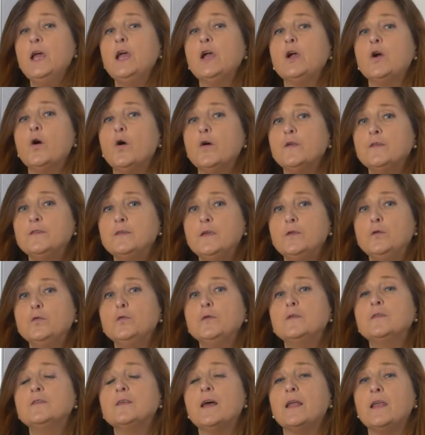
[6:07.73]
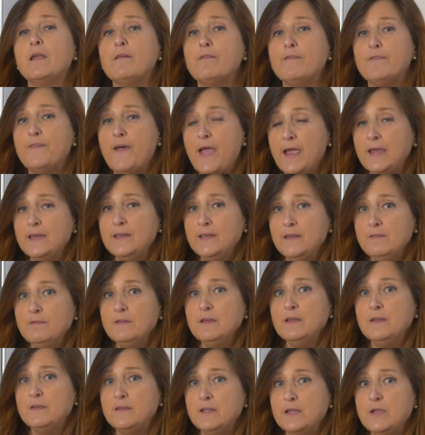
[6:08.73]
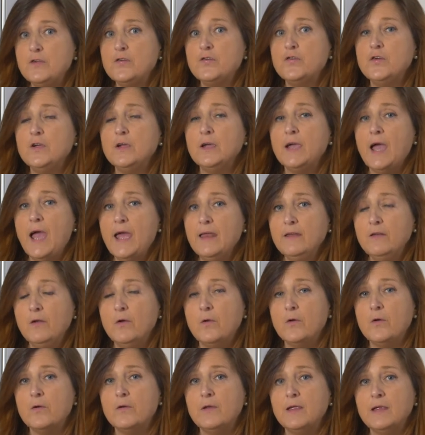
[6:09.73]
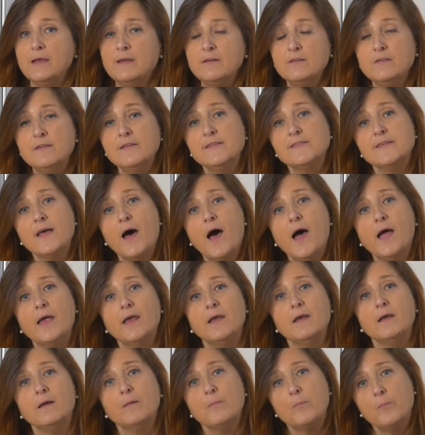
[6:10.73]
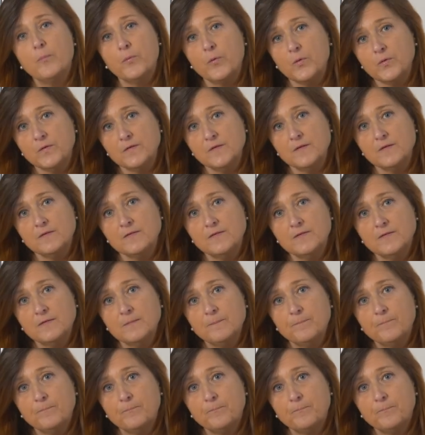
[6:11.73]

constitutes an effective teaching and learning design process.